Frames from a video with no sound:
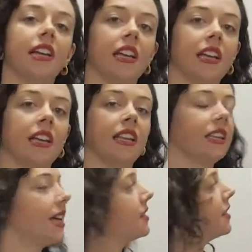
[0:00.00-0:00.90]
in the
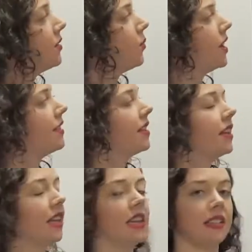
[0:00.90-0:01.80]
lesson
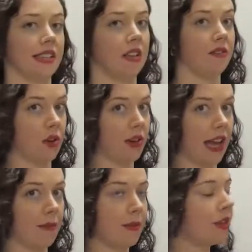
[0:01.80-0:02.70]
with ESL
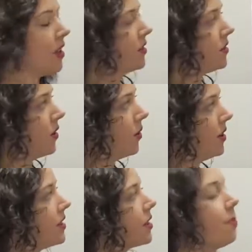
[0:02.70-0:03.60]
vocab. So
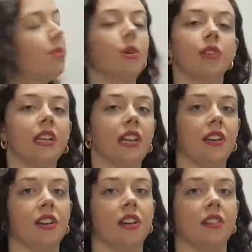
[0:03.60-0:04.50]
this component in
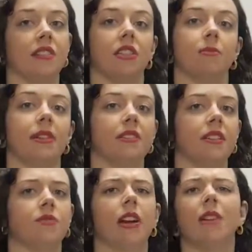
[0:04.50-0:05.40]
your syllabus
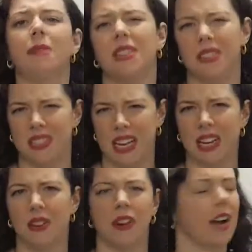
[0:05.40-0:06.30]
is recommended to
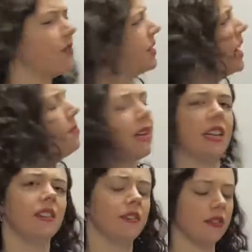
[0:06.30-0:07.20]
take around 10
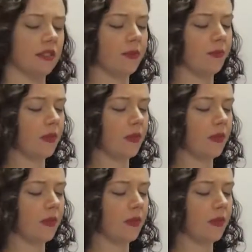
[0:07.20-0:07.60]
minutes.